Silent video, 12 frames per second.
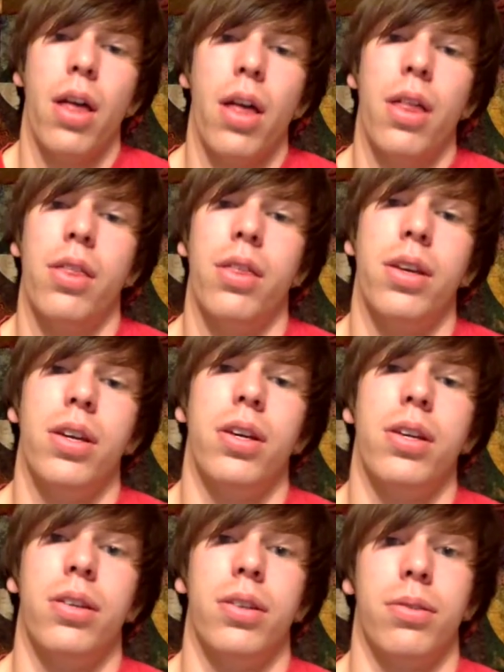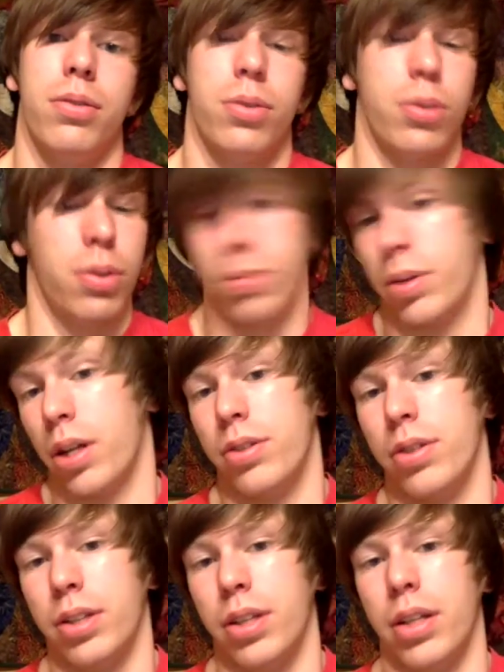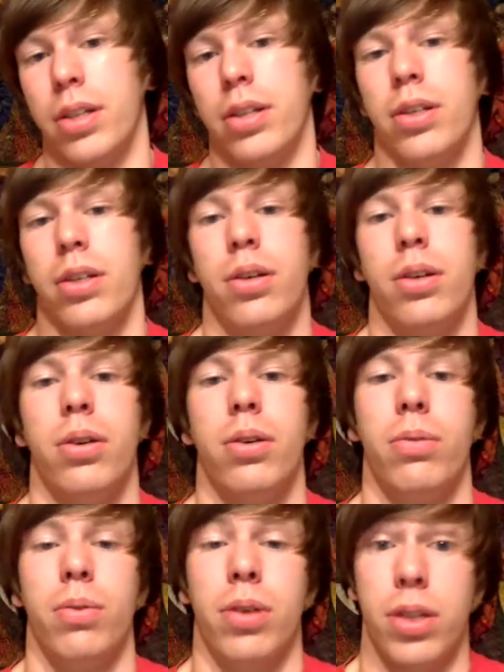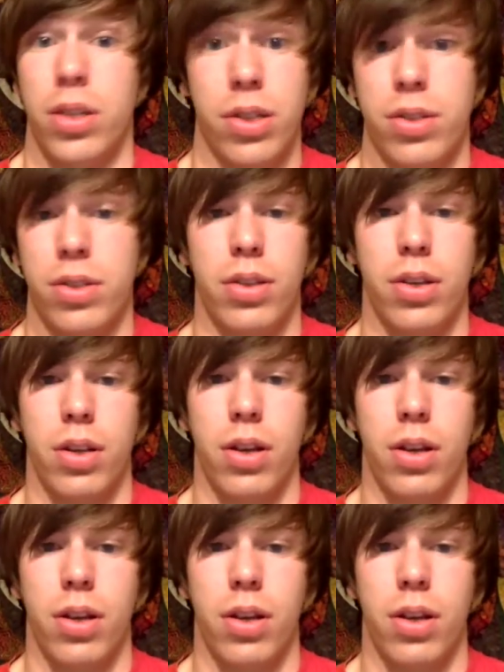The school project I did was